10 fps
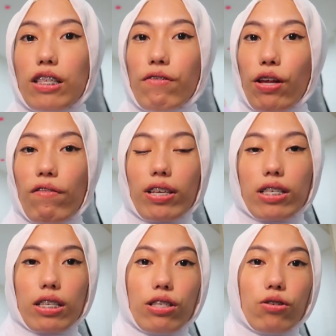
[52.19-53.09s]
this video if
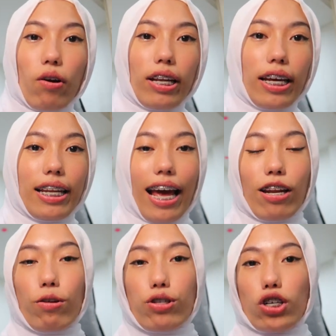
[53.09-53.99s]
you enjoyed it
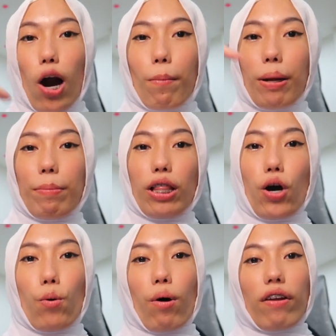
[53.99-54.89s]
and also comment
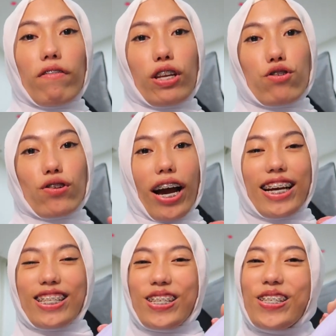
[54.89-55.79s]
below what video should
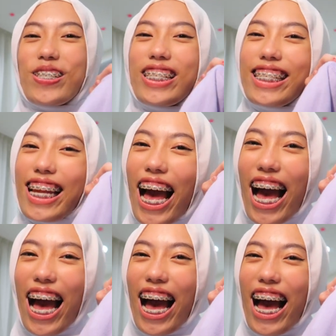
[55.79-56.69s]
i do
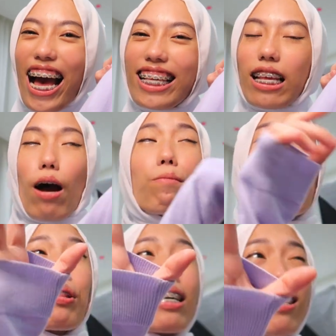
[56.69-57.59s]
next i'm
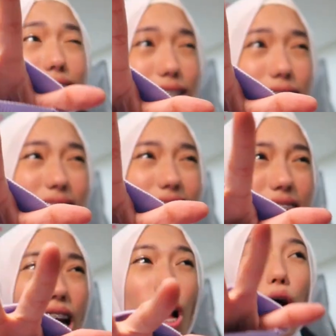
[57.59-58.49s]
not really
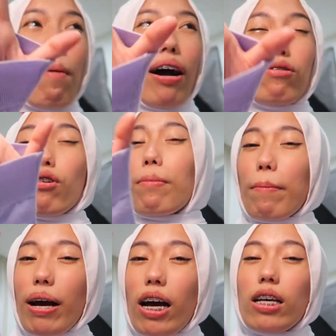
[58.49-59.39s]
consistent but i try my
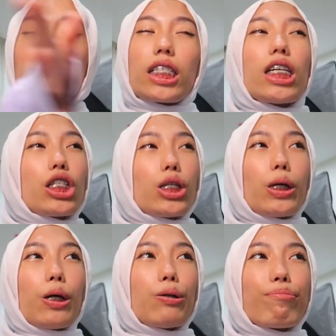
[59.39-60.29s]
best you
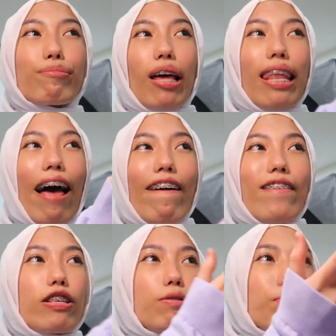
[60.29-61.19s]
know life
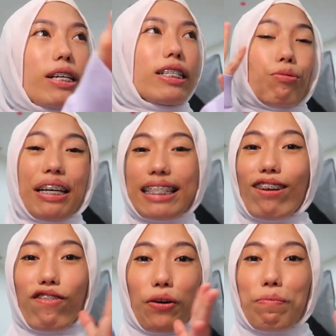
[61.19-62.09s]
has been
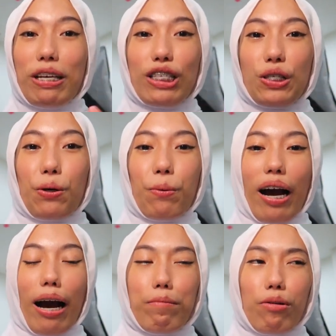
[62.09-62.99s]
crazy for me so
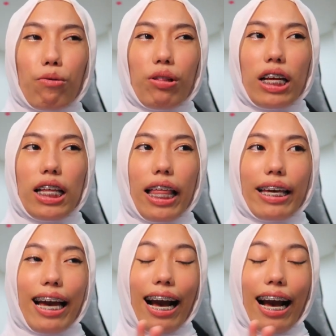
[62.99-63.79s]
i'm not really like